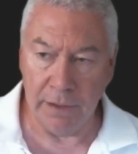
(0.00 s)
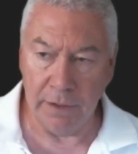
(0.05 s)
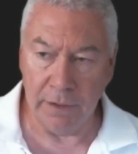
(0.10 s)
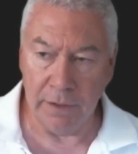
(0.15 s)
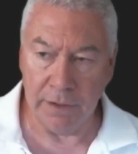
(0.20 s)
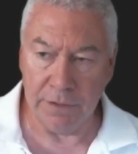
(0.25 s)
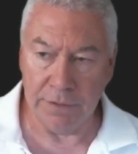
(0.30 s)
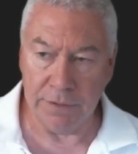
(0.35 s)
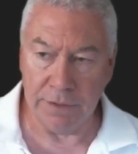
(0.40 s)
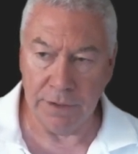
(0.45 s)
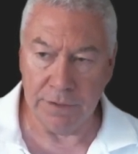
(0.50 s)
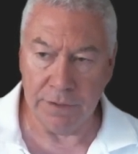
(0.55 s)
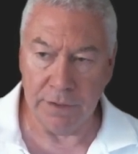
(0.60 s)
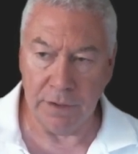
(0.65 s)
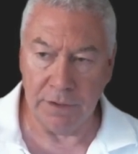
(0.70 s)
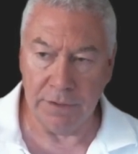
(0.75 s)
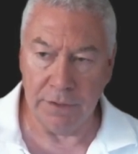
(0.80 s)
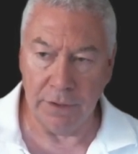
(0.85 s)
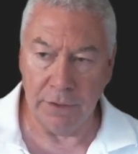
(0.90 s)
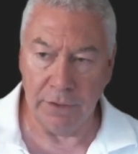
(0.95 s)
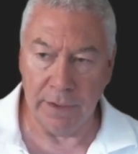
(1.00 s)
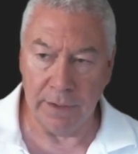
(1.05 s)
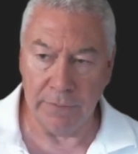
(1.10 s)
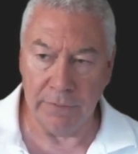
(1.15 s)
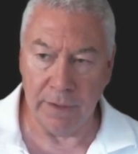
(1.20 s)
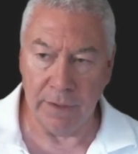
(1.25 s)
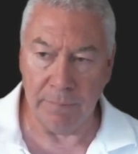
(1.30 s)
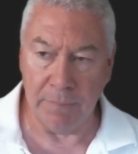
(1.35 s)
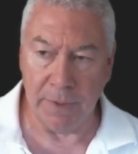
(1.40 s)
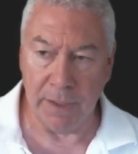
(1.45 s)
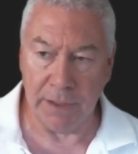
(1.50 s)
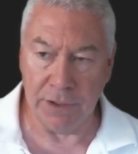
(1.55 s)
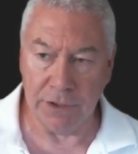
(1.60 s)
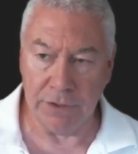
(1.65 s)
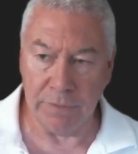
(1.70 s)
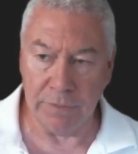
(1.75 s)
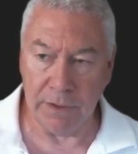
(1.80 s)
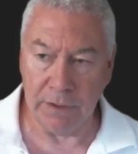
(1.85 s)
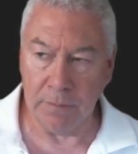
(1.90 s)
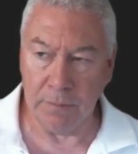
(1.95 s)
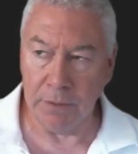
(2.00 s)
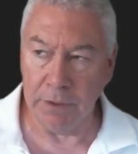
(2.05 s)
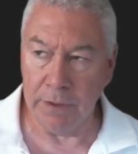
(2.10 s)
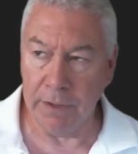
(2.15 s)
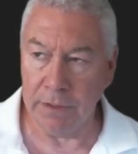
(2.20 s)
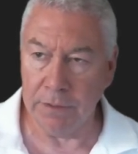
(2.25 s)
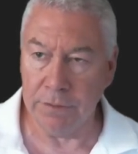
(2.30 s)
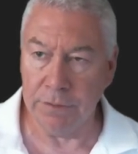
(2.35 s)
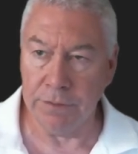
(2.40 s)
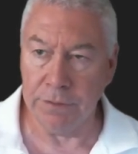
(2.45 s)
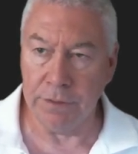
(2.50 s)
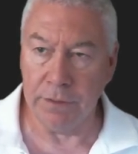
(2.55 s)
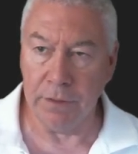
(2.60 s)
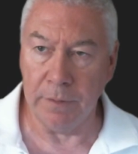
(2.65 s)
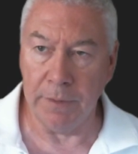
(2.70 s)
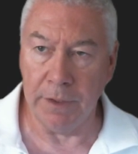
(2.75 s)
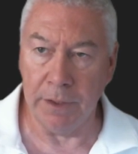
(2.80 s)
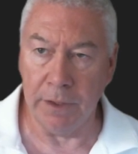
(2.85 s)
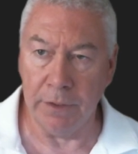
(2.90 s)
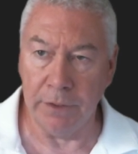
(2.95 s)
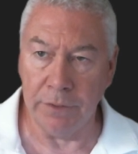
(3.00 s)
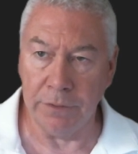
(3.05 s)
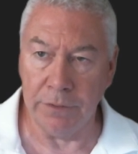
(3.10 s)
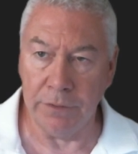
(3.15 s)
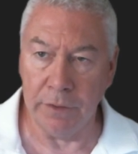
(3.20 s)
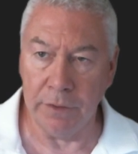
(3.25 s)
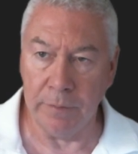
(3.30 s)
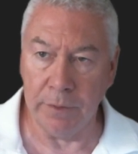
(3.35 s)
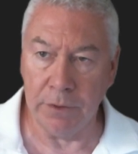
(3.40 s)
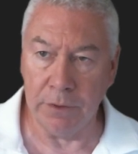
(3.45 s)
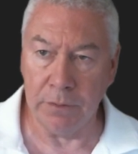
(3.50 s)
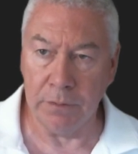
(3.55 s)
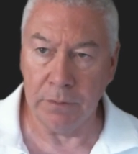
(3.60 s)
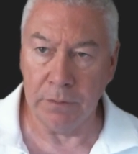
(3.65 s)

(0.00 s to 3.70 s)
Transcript: It says that I don't have that package available yet, so let me go to the terminal.